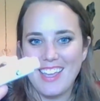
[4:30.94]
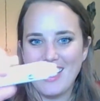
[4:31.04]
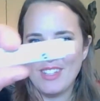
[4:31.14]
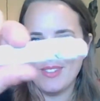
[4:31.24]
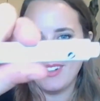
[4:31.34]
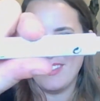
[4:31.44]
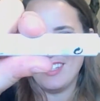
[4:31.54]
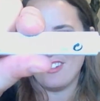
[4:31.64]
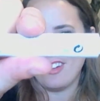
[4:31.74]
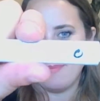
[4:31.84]
It's one of
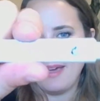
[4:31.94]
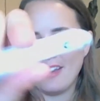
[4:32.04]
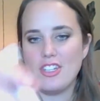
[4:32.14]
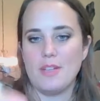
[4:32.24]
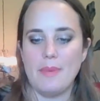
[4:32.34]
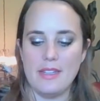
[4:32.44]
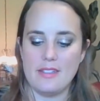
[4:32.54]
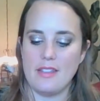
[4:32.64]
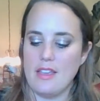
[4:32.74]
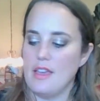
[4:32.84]
these great packaging
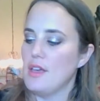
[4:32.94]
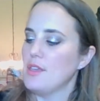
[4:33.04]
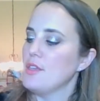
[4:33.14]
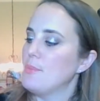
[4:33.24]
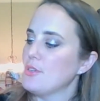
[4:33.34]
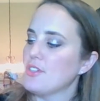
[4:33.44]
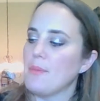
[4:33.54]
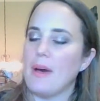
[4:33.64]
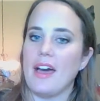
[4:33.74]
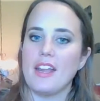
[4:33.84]
bits. You push the
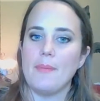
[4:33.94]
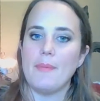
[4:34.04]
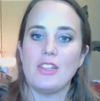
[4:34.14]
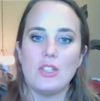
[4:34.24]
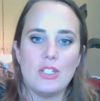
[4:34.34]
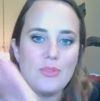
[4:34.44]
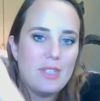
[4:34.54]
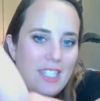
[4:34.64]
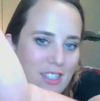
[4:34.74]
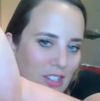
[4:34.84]
bottom. It looks
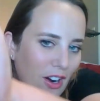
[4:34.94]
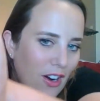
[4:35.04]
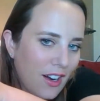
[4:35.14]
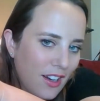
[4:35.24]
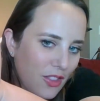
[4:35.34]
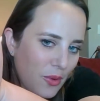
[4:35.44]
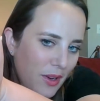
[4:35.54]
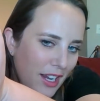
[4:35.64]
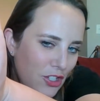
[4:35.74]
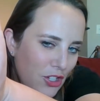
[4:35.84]
really dark, the
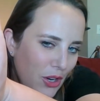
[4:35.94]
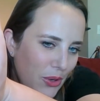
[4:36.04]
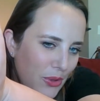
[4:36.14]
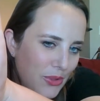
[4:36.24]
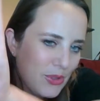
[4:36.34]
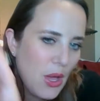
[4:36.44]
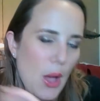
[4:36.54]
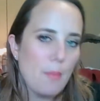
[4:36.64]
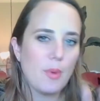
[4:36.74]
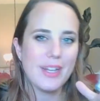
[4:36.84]
one I chose.
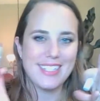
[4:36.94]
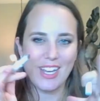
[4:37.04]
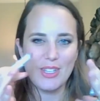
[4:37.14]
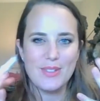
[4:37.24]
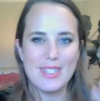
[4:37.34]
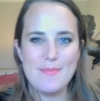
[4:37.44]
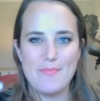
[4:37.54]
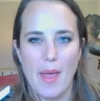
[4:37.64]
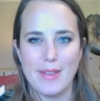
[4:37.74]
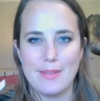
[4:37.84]
when I tell you it's the
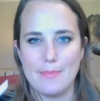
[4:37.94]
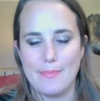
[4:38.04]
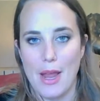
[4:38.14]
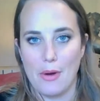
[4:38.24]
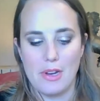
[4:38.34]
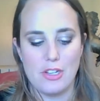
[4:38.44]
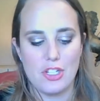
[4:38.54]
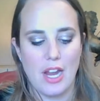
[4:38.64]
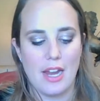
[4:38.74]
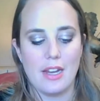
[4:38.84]
best berry
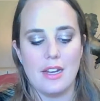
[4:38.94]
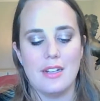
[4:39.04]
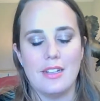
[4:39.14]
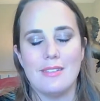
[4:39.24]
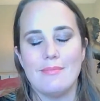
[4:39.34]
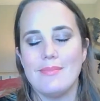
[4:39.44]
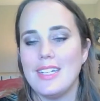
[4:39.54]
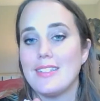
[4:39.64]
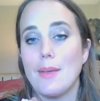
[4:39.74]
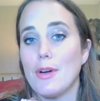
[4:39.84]
shade,
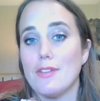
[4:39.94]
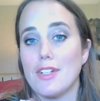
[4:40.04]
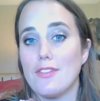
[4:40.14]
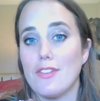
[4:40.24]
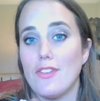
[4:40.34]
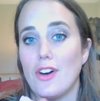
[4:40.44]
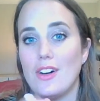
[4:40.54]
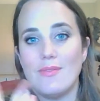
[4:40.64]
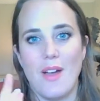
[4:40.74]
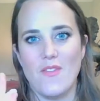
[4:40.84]
it's like perfect for
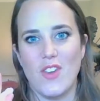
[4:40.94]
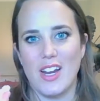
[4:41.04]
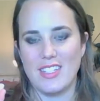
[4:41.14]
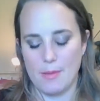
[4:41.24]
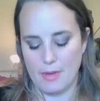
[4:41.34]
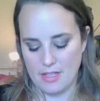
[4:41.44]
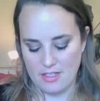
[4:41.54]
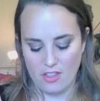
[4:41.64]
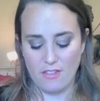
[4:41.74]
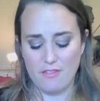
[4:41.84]
fall. I'm very excited about this.
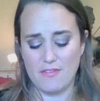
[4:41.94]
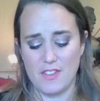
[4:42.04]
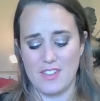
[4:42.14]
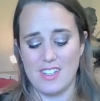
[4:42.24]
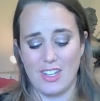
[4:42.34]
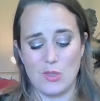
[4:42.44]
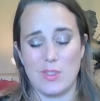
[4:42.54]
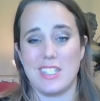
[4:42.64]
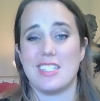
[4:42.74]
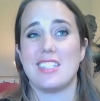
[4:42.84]
I thought $15
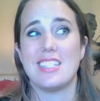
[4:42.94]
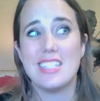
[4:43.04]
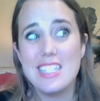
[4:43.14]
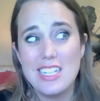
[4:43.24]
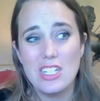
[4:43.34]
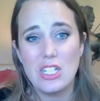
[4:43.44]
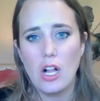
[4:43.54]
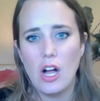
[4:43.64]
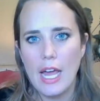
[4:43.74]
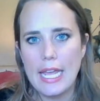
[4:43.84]
was a
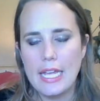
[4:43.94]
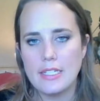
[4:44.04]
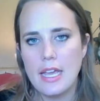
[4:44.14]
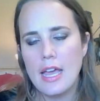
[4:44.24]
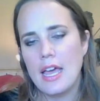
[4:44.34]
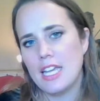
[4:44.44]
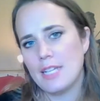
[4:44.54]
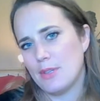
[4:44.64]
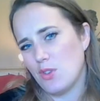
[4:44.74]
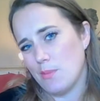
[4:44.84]
steal on it,
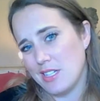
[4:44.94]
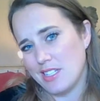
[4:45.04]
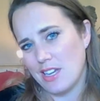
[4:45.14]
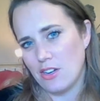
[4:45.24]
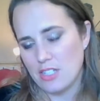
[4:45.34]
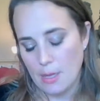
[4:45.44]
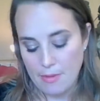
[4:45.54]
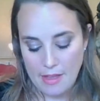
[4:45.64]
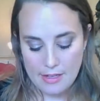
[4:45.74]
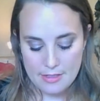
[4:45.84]
especially with my discount on top
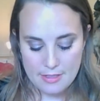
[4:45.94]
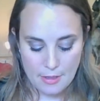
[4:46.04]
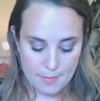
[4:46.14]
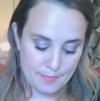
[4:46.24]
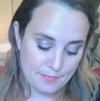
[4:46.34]
of that. So